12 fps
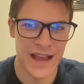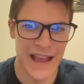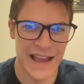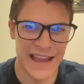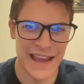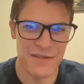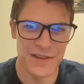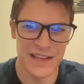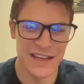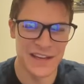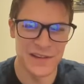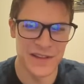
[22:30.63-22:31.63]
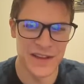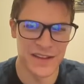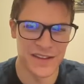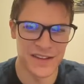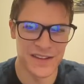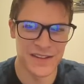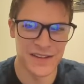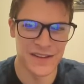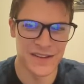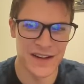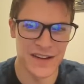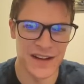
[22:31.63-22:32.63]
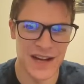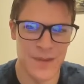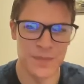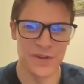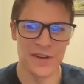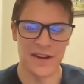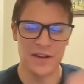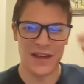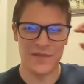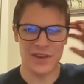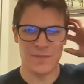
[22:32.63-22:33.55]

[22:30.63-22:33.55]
I can't really kill this. He's got copters, I don't have